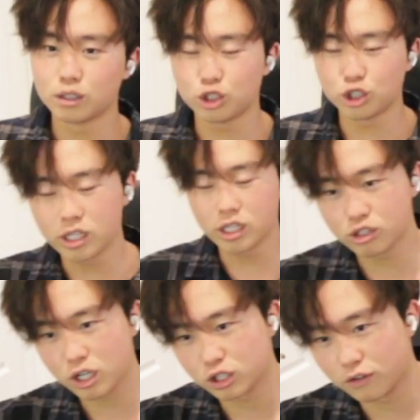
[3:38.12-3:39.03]
She is
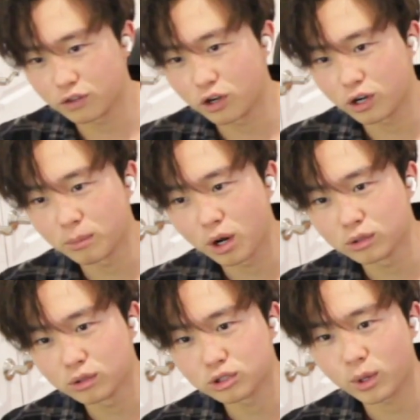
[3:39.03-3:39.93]
such a flirt,
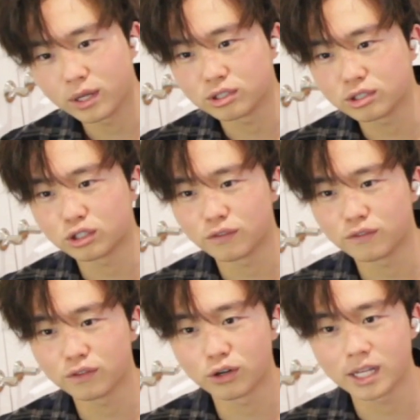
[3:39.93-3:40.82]
bro. Soyeon is such a
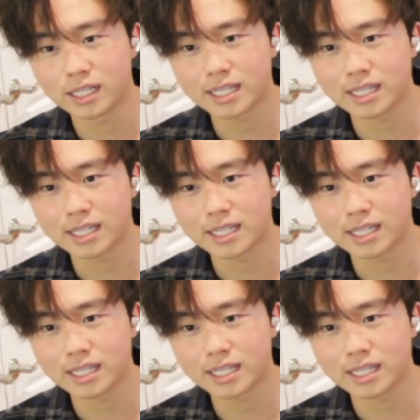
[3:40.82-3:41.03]
flirt.